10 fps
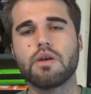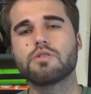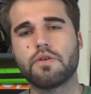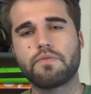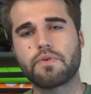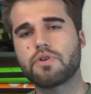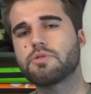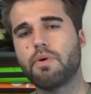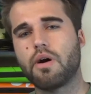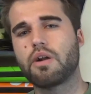So the
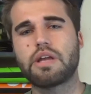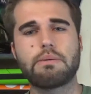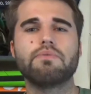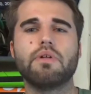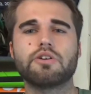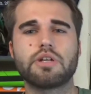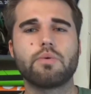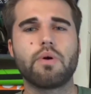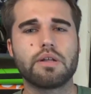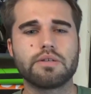first part of camouflage that I
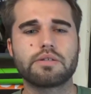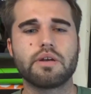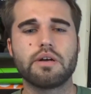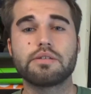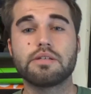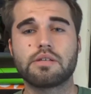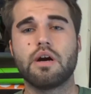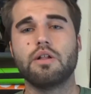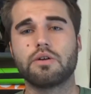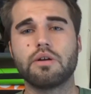want to discuss is
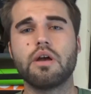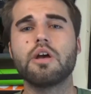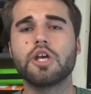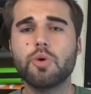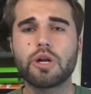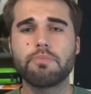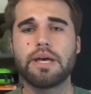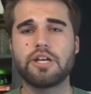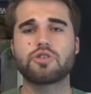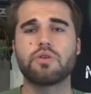color. You want to
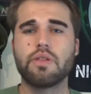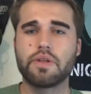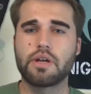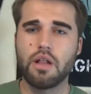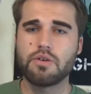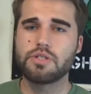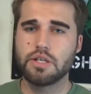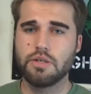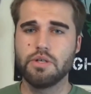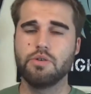make sure that the colors
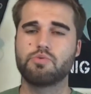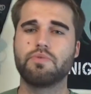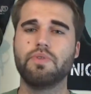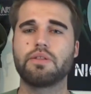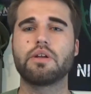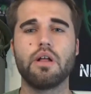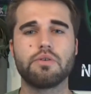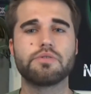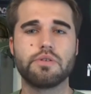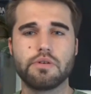that you use reflect the
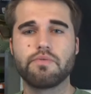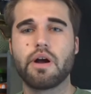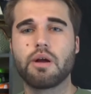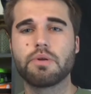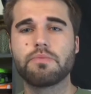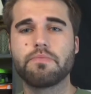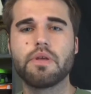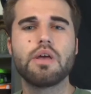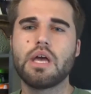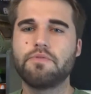colors in your environment.
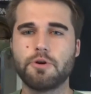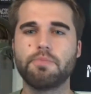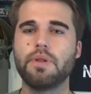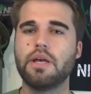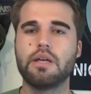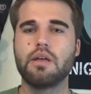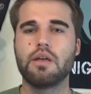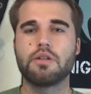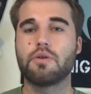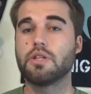If you're playing
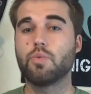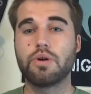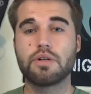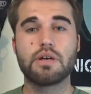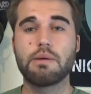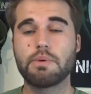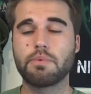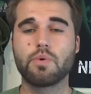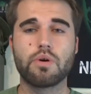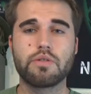during the winter time up
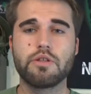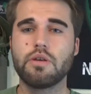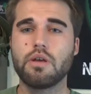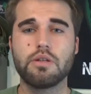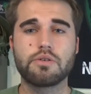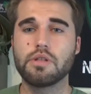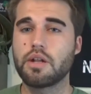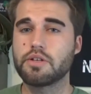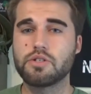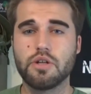north and there's a
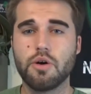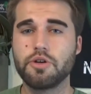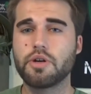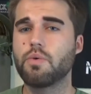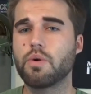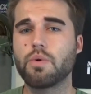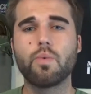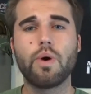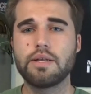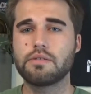lot of snow, you're going to want to wear
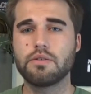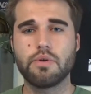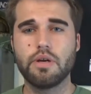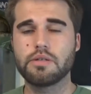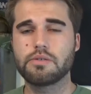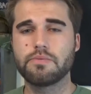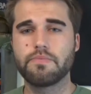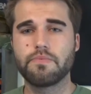whites and grays.